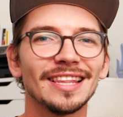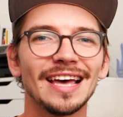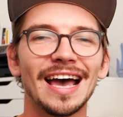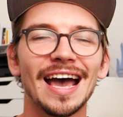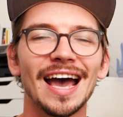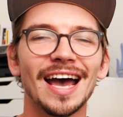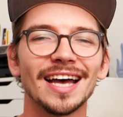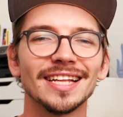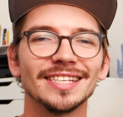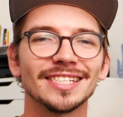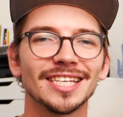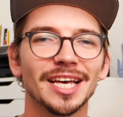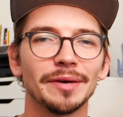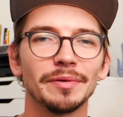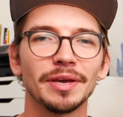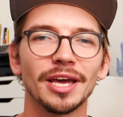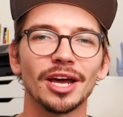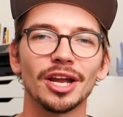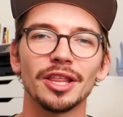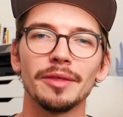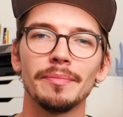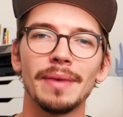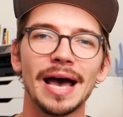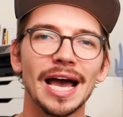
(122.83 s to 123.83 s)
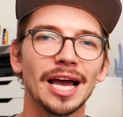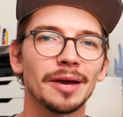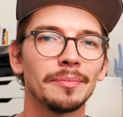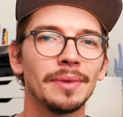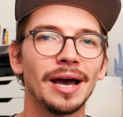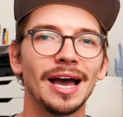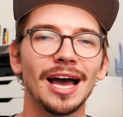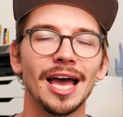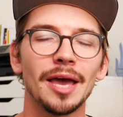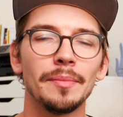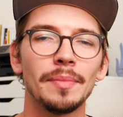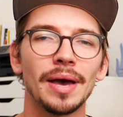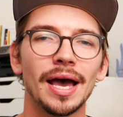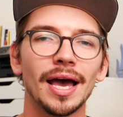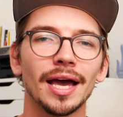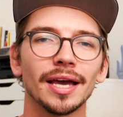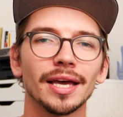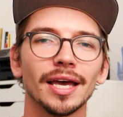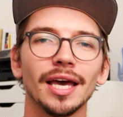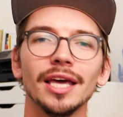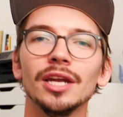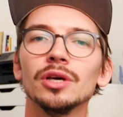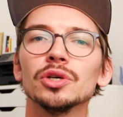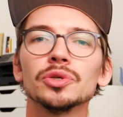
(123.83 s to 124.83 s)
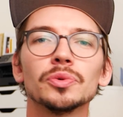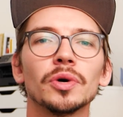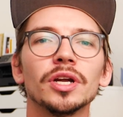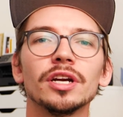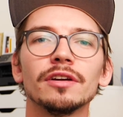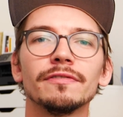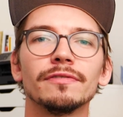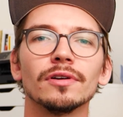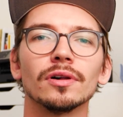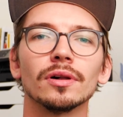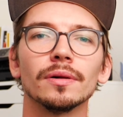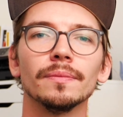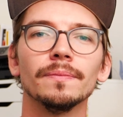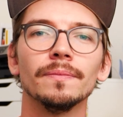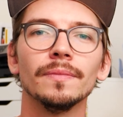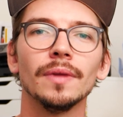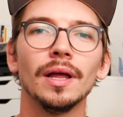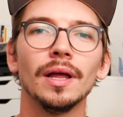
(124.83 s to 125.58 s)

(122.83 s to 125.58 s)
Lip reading: the ads coming out of the back of my iMac, and it was wonderful.